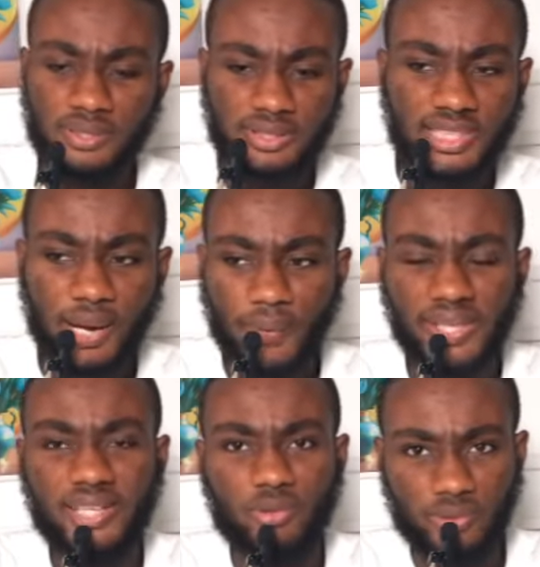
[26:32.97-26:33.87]
they are
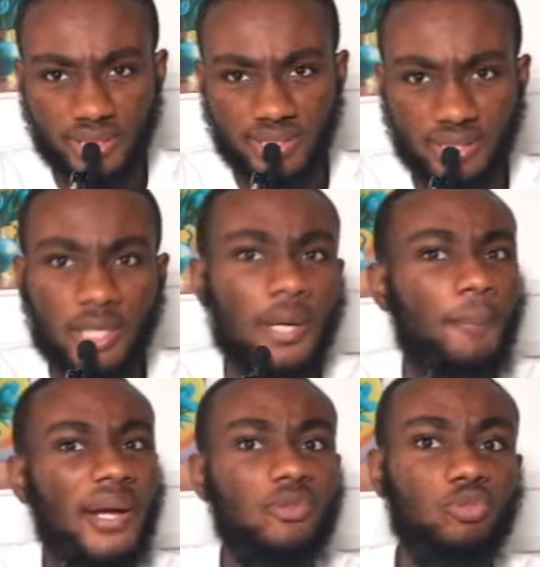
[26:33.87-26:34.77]
working on it,
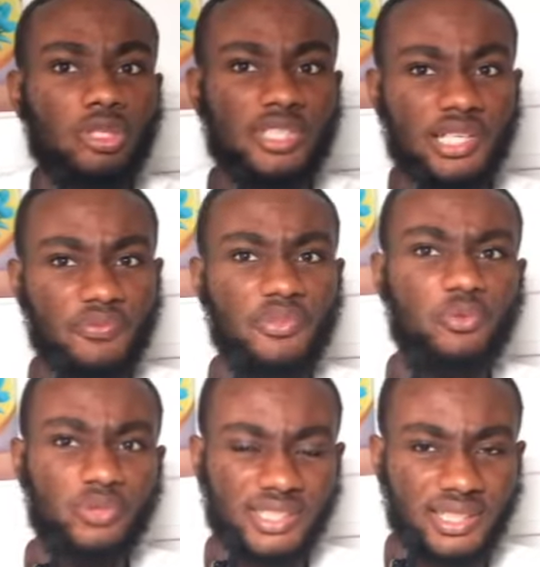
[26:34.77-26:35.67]
but not
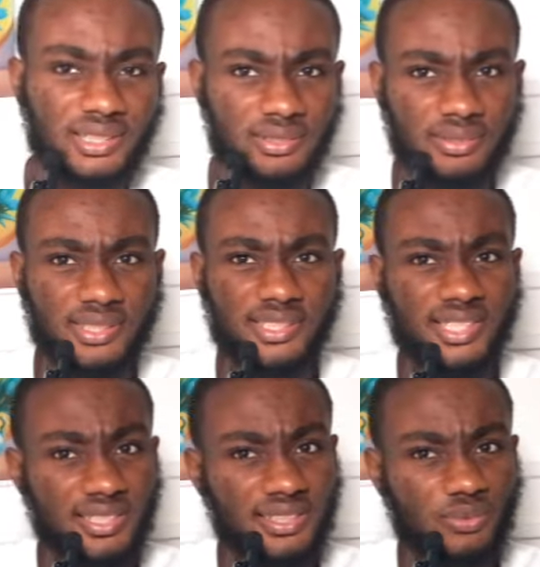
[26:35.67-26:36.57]
even single
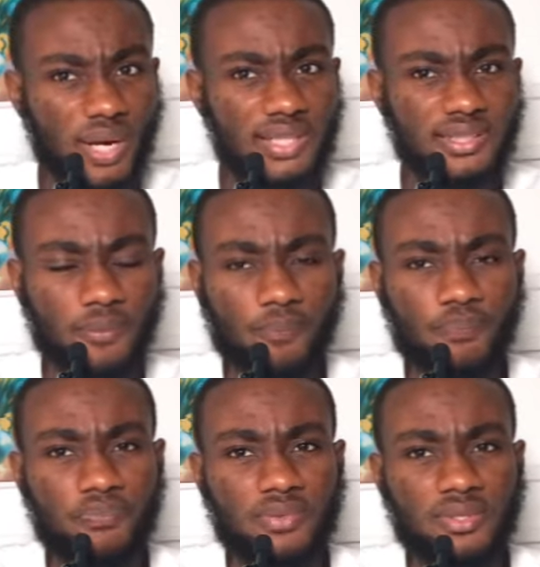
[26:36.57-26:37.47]
since what
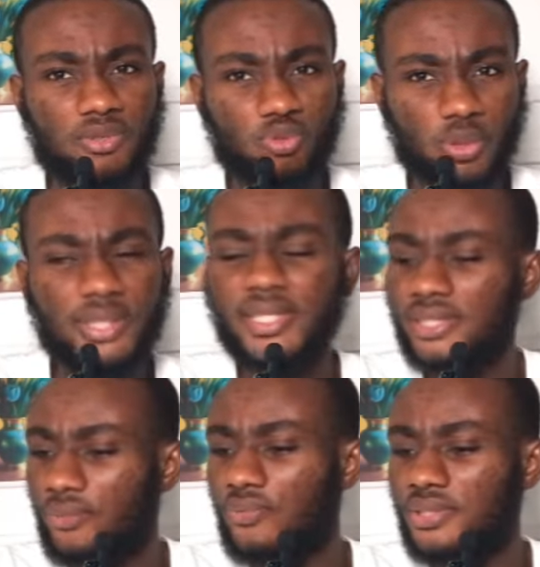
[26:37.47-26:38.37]

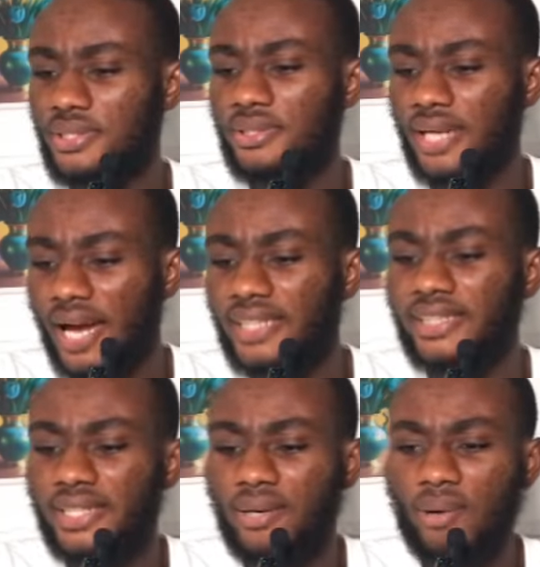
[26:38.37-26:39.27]
2017
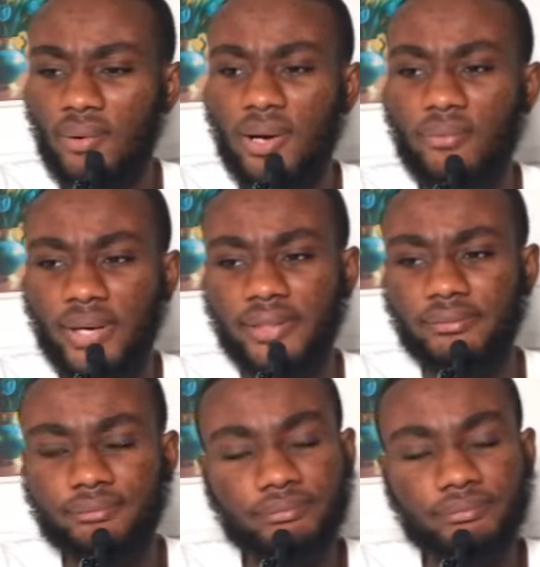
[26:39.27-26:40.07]
agenda 111